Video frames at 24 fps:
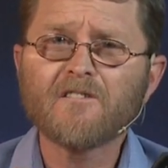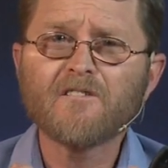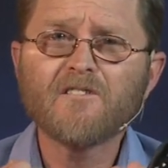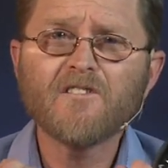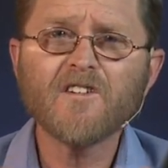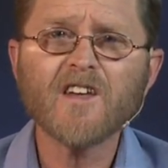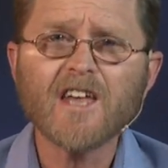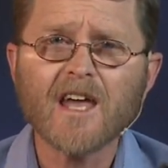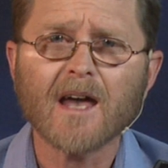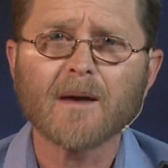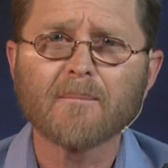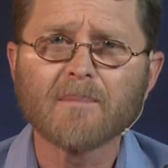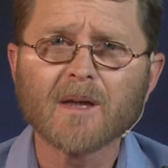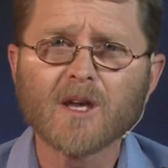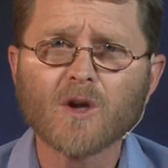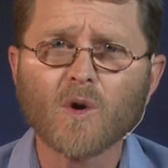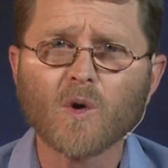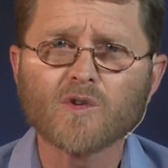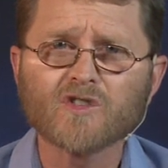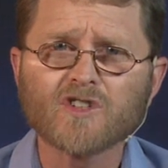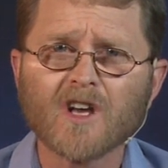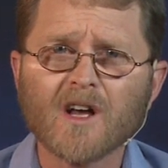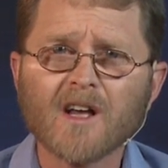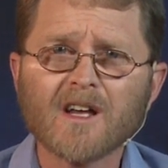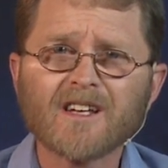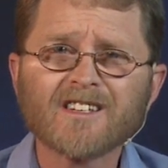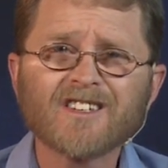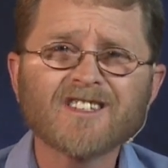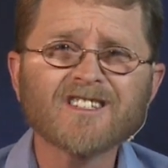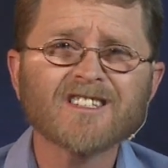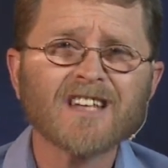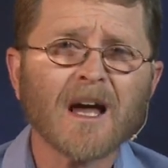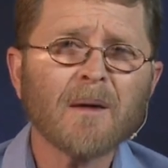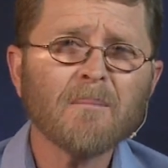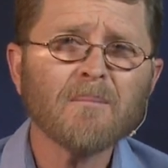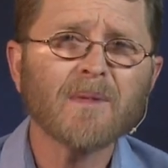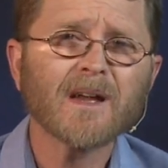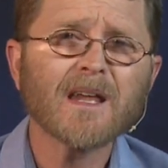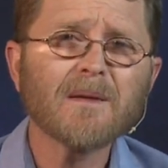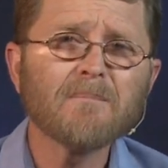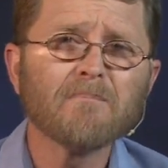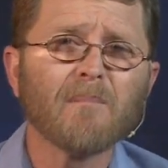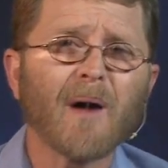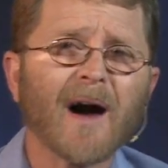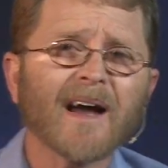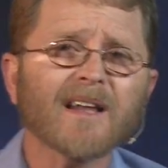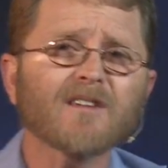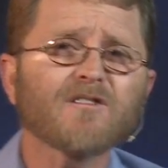fear because somebody
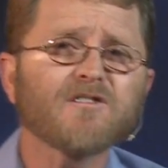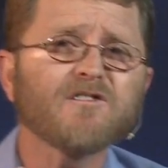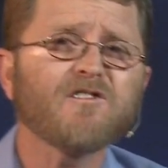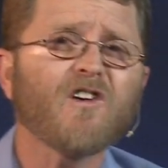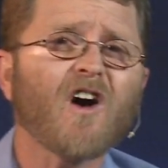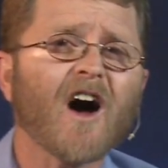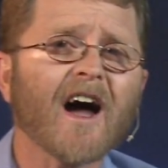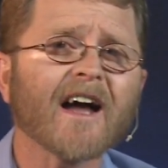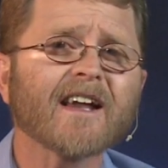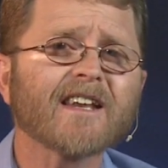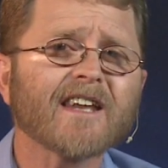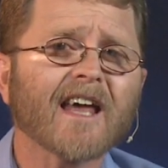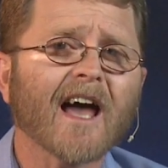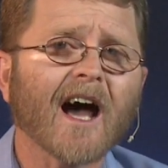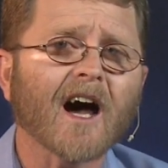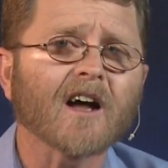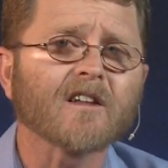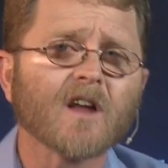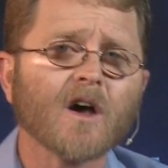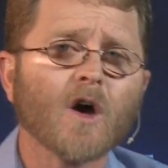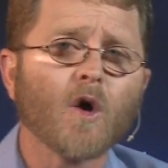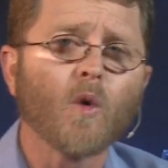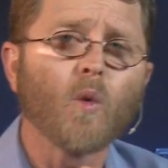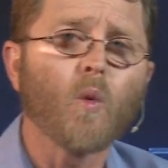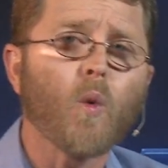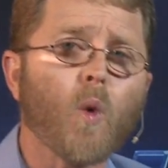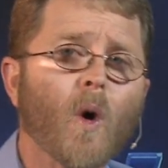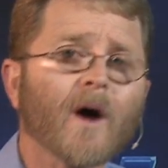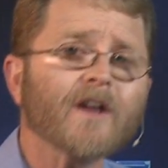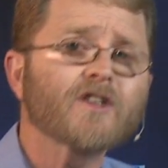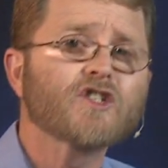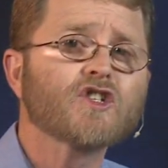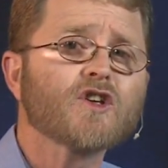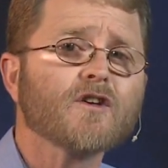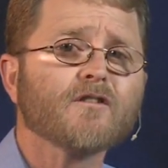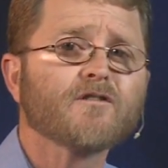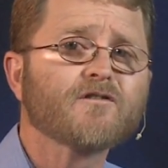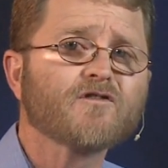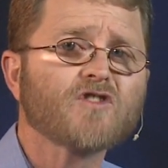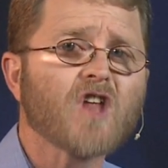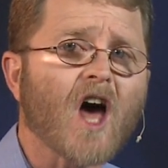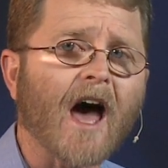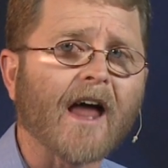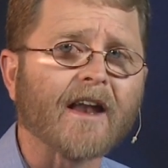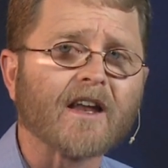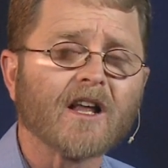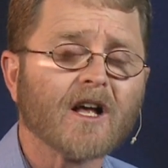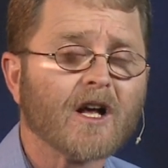might find out what you've
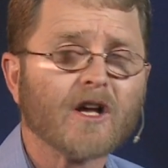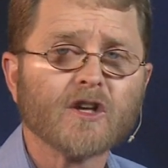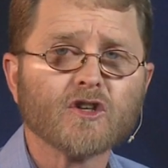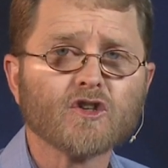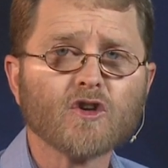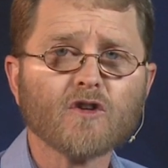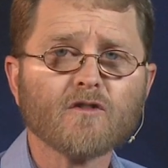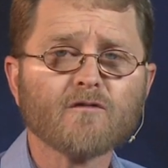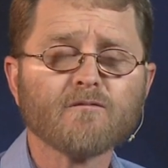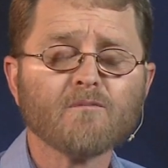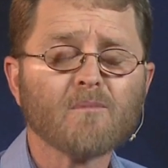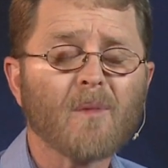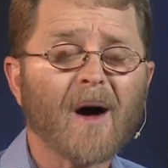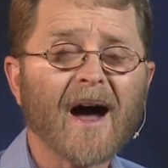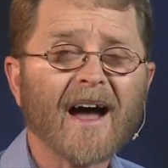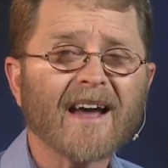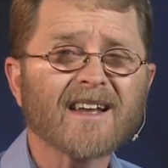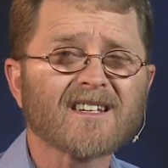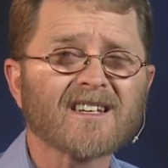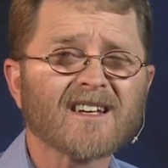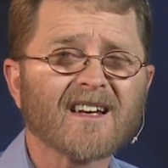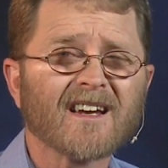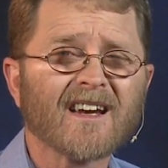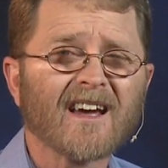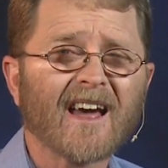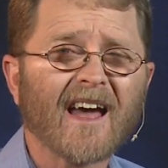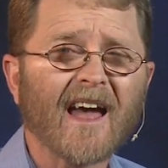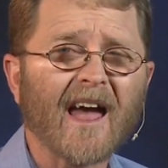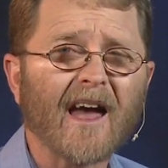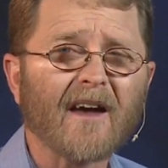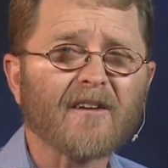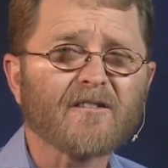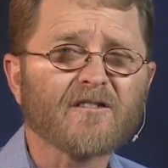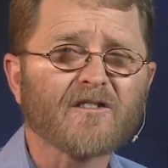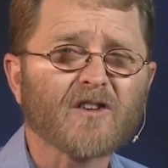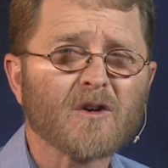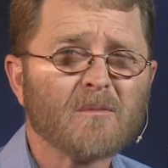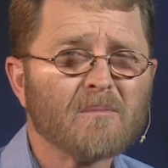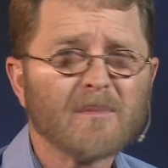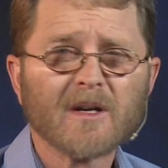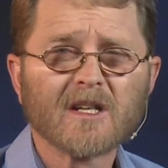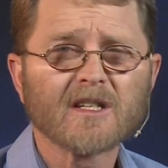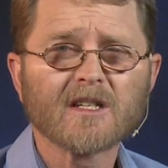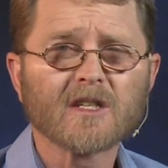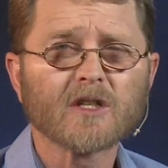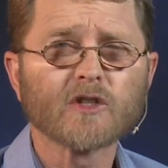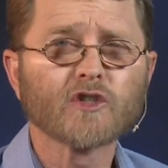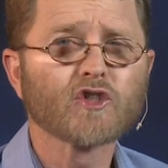done. You might have
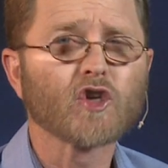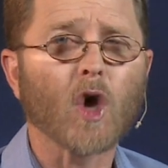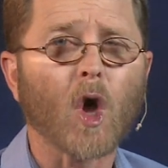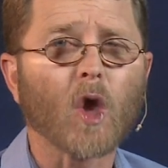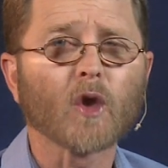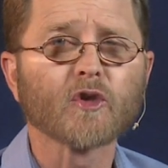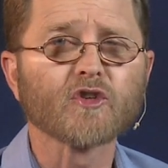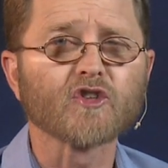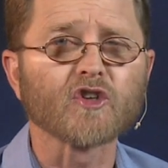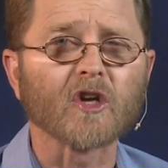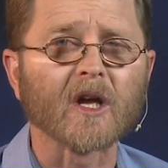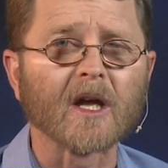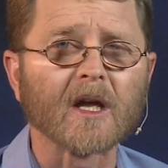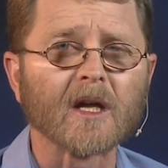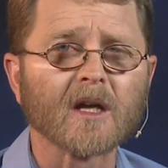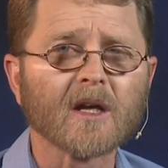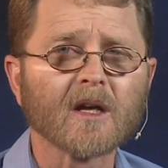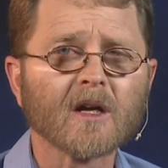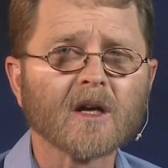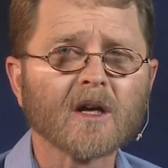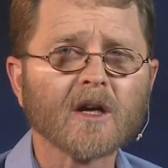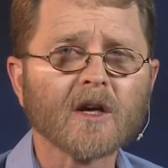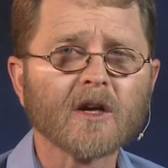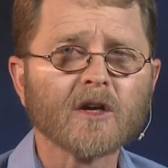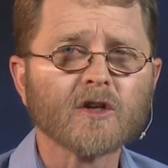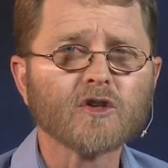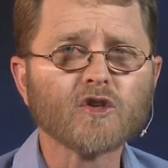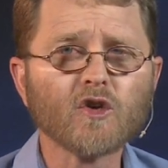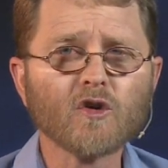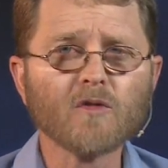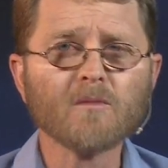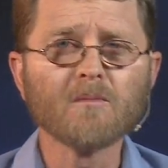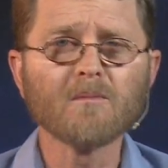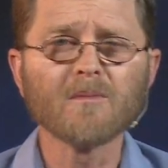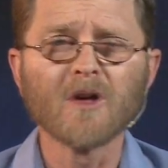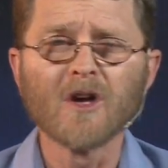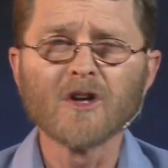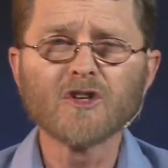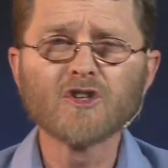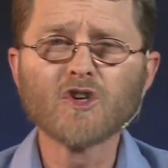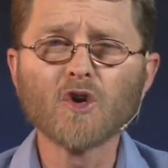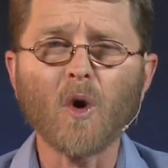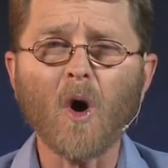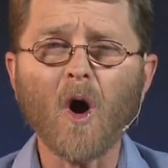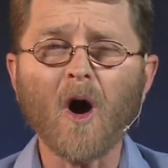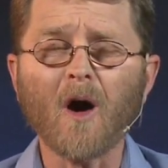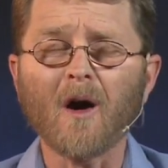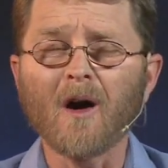committed adultery. You
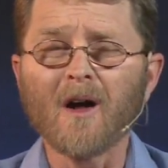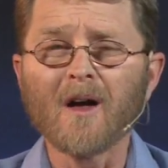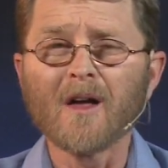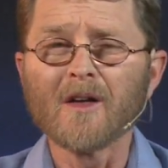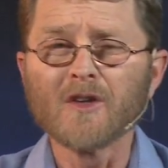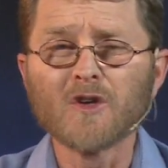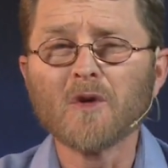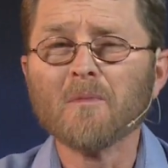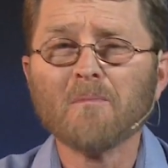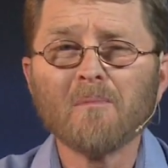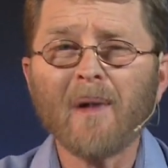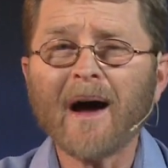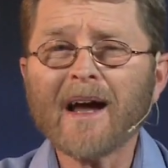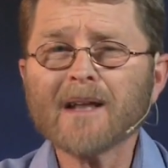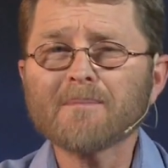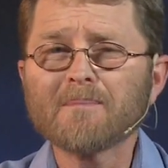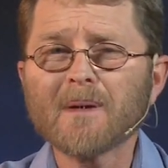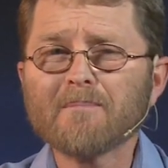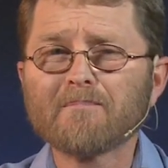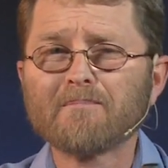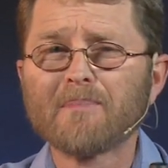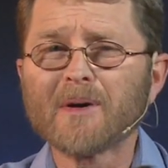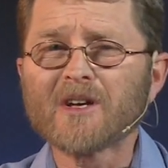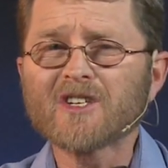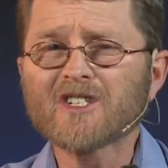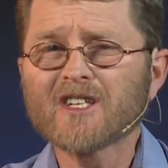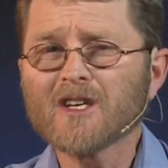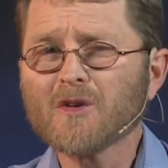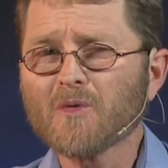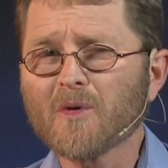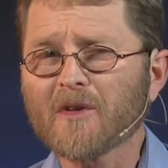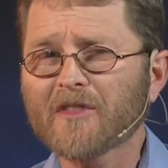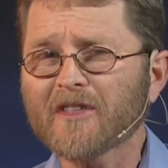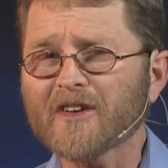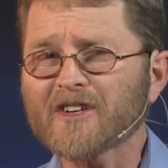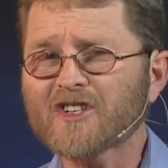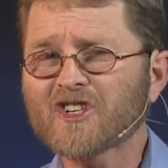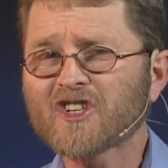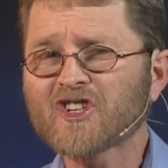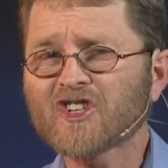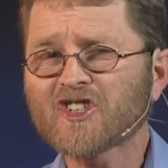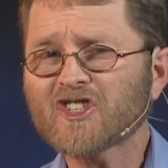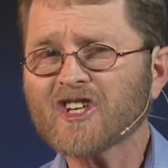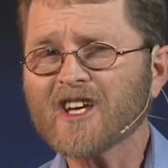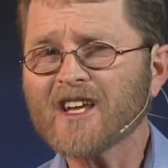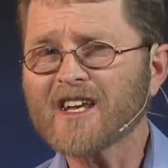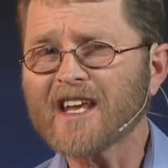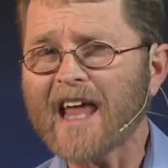might be busy with a
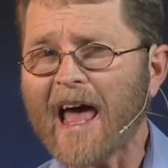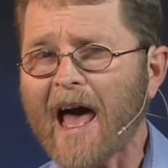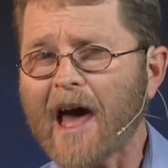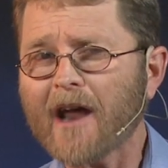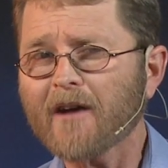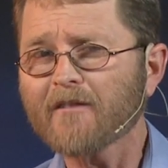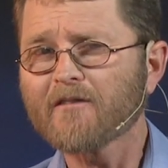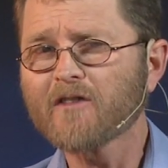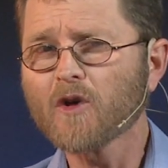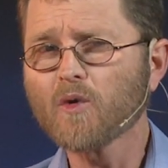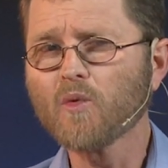sin out of the